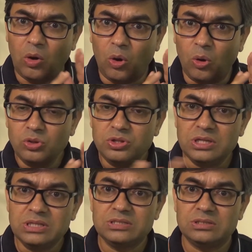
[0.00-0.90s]
all
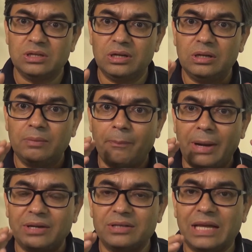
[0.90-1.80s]
these
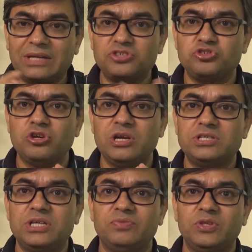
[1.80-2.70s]
matter that is
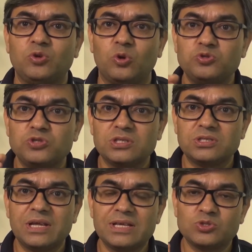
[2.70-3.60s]
related with
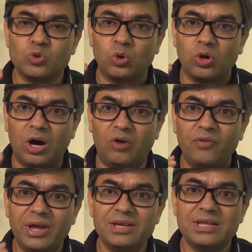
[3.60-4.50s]
consciousness or
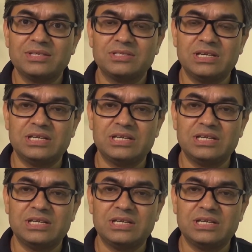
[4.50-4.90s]
awareness,